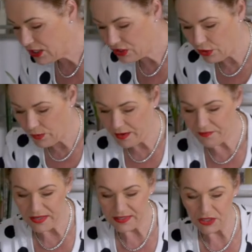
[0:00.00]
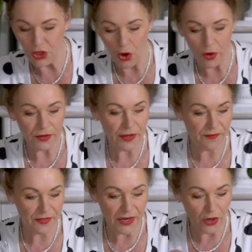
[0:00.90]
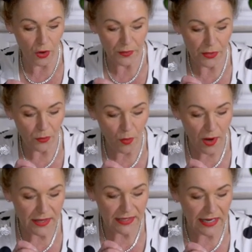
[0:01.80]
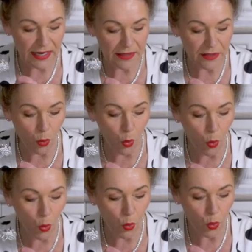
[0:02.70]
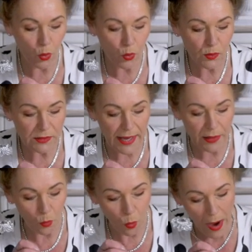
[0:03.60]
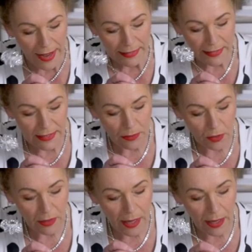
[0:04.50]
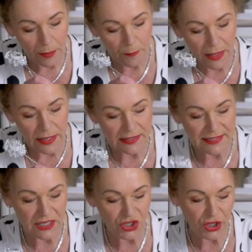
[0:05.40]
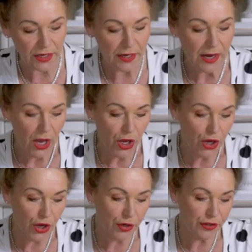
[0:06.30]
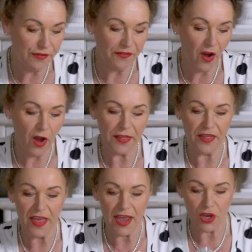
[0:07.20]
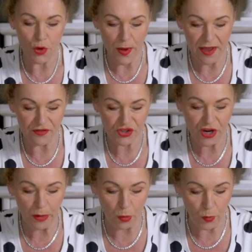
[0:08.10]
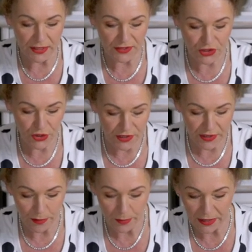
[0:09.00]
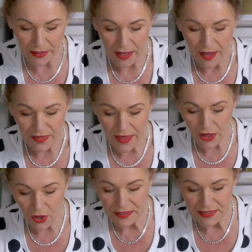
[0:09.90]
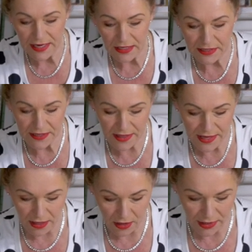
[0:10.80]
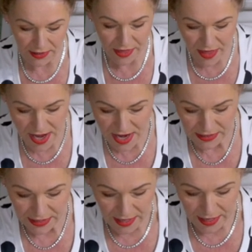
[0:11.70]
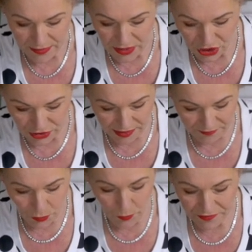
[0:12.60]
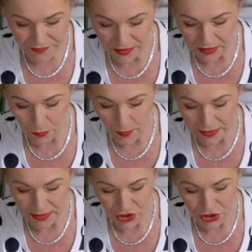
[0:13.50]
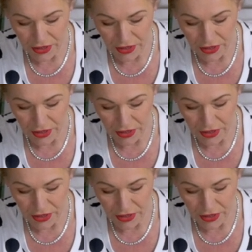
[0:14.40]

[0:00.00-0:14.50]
So if it's not, if they're not the right all in one um, incision, you're going to find that you have trouble inserting them in. That goes down to there like that, and then just give it a wee fiddle around as you're